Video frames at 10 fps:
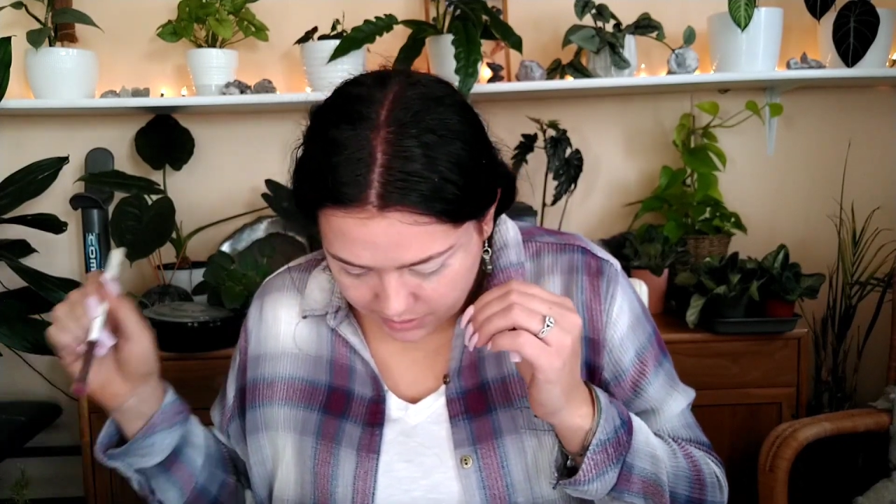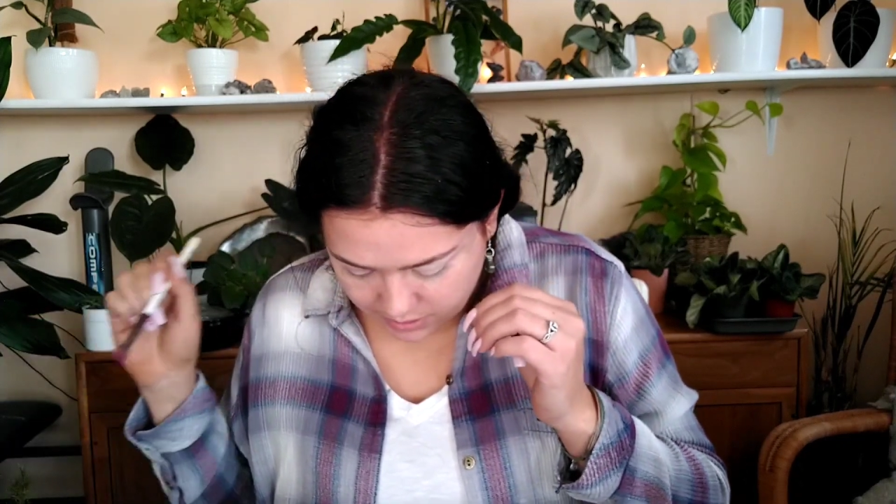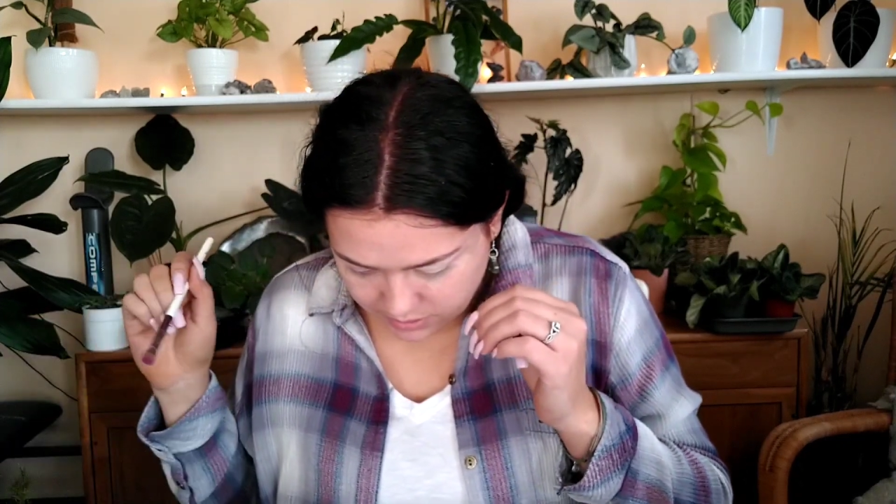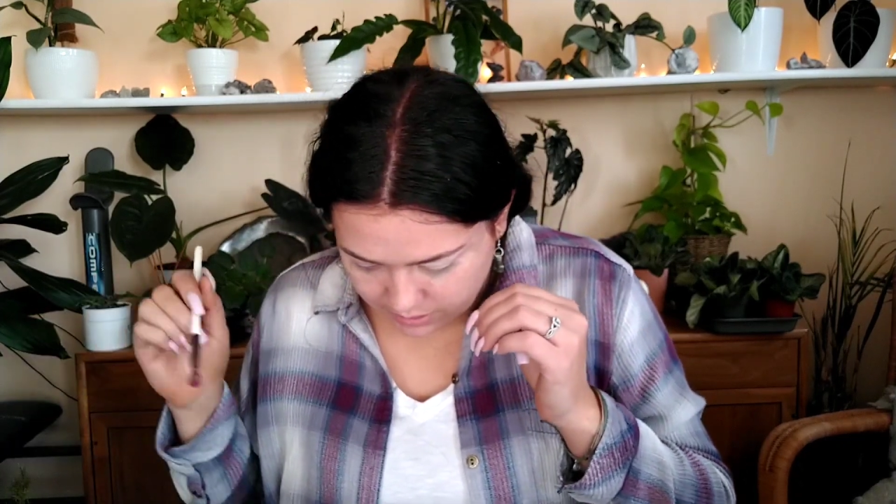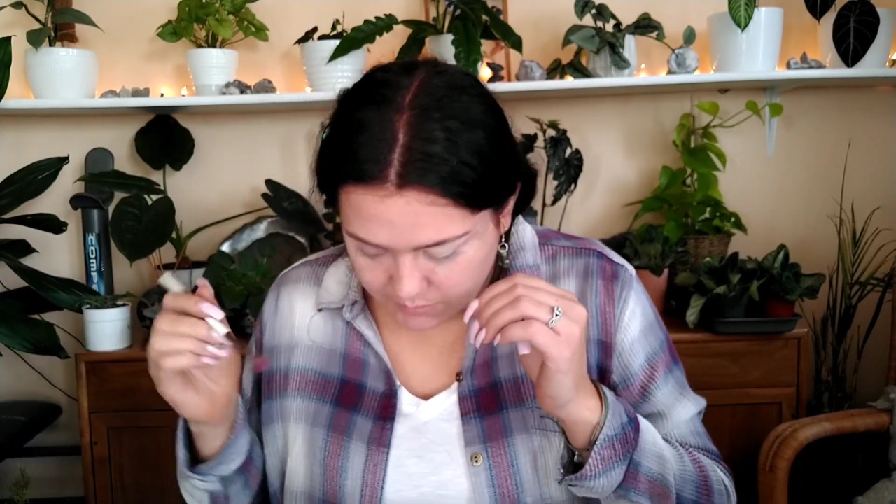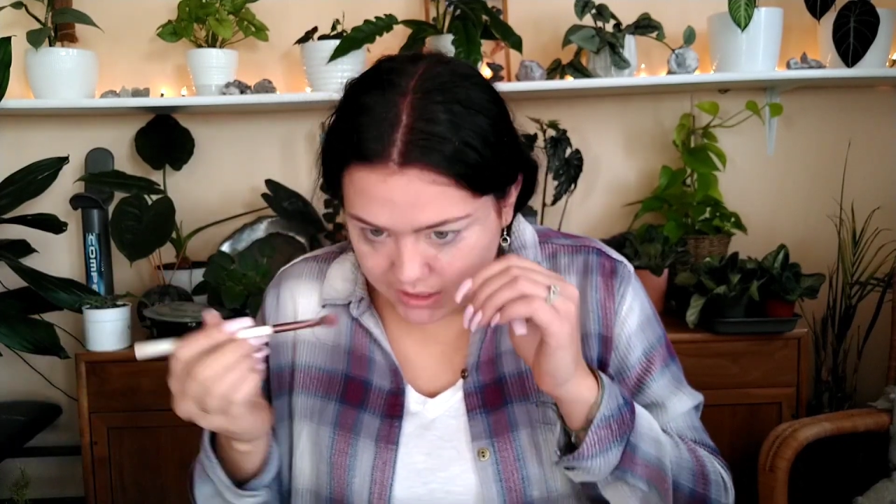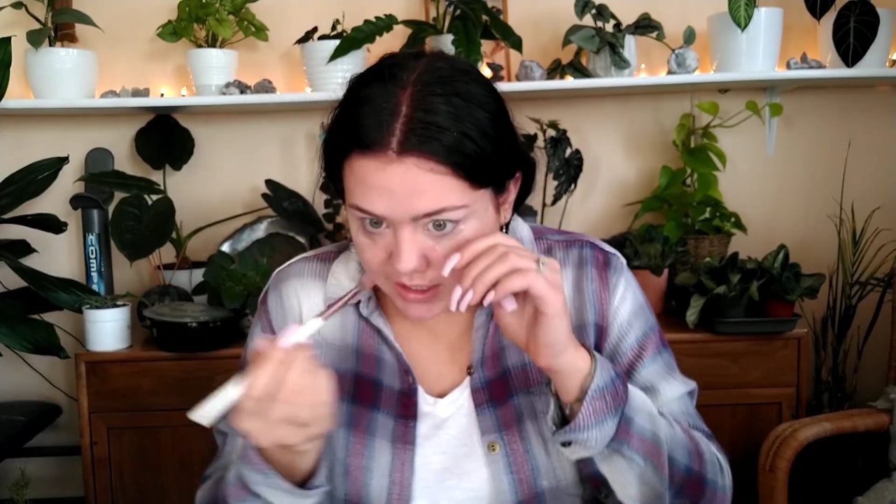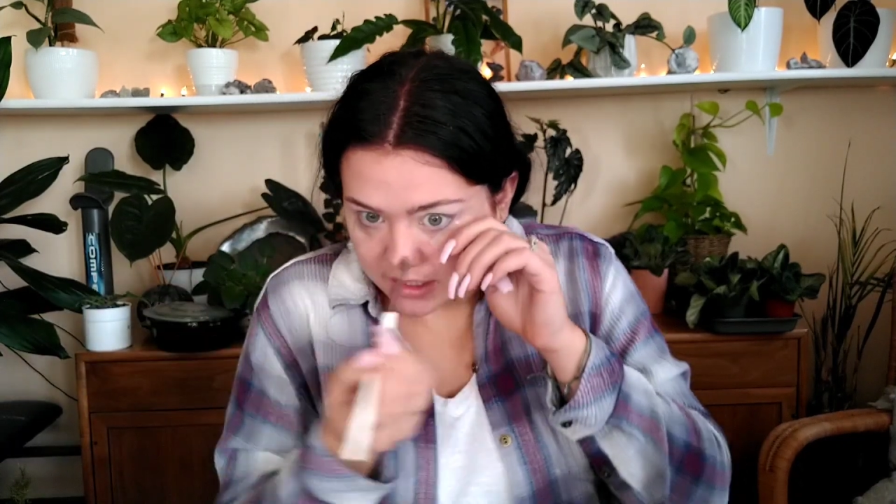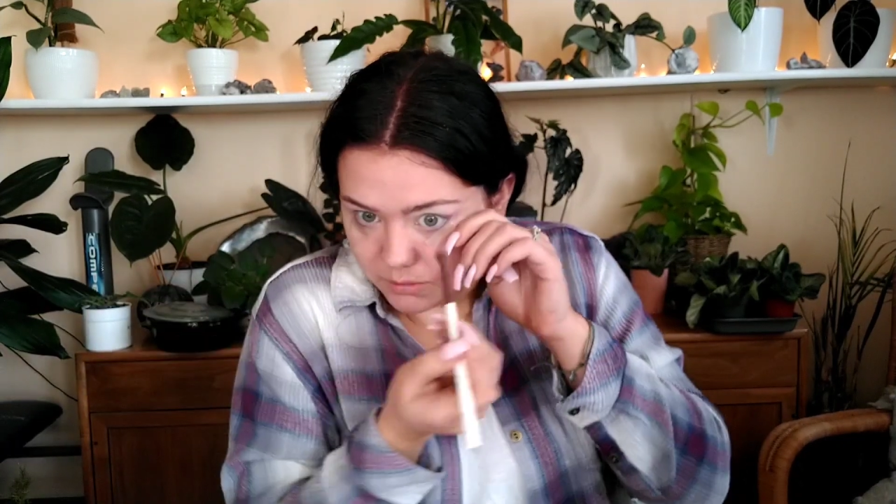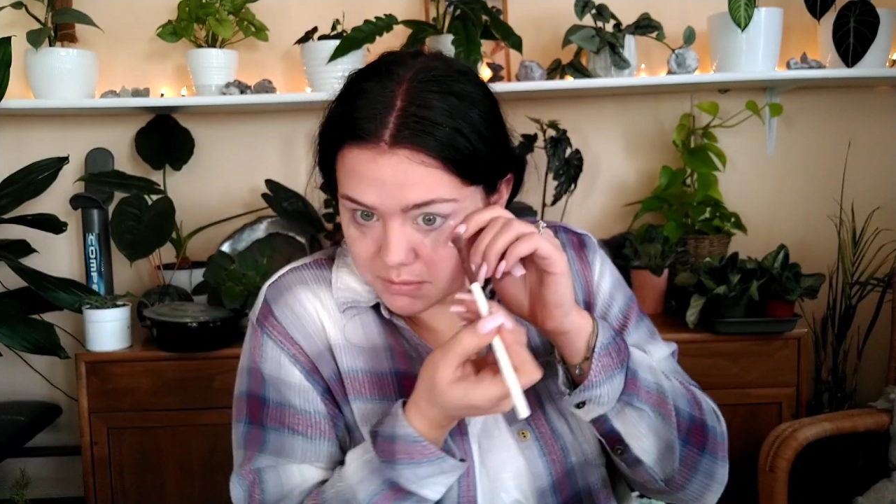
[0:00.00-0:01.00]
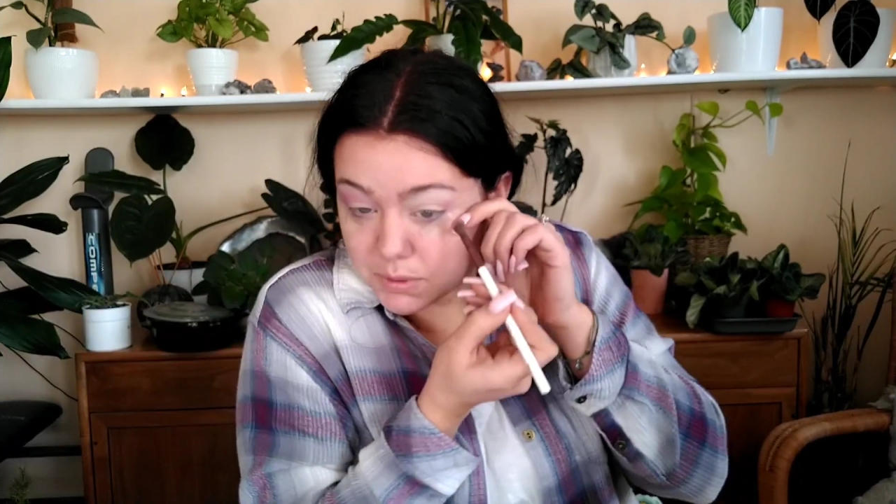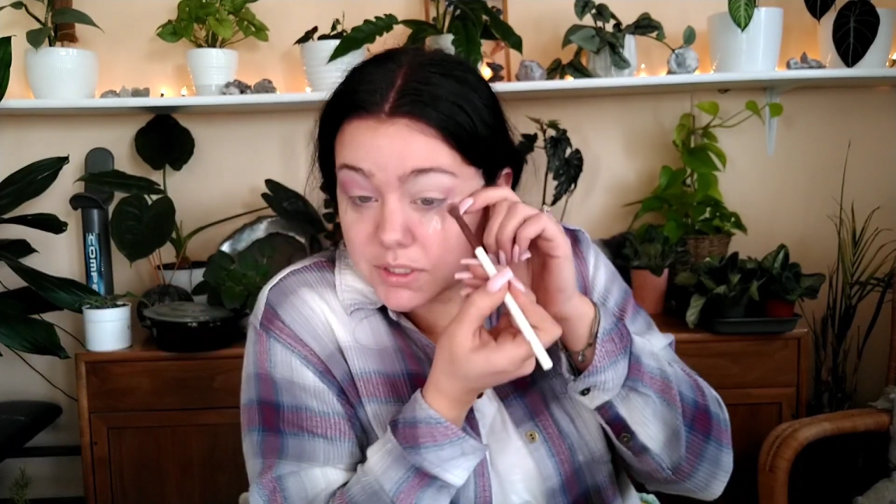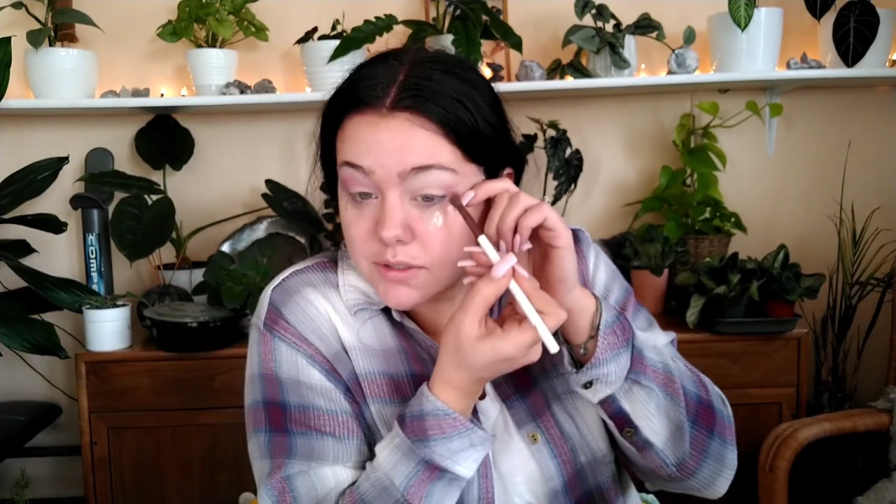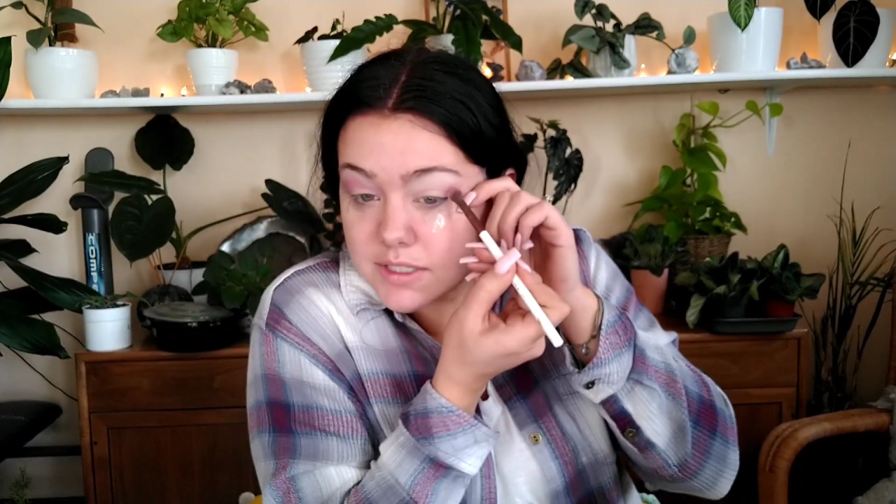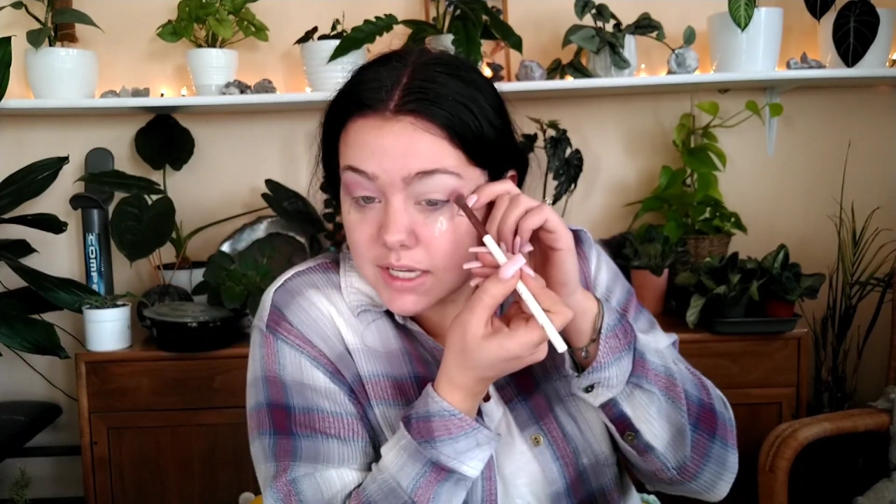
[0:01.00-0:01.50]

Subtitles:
in Germany, and it was produced